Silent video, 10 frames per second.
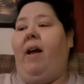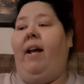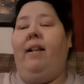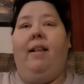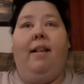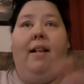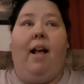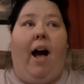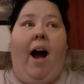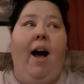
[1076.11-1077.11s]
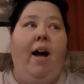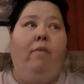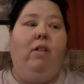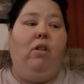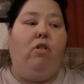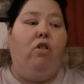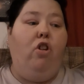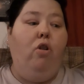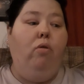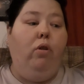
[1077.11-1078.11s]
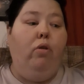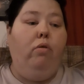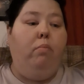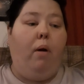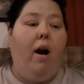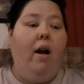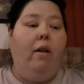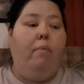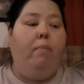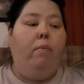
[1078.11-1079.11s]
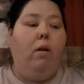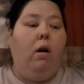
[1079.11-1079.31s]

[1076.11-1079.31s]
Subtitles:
and I have these new Luke Bryan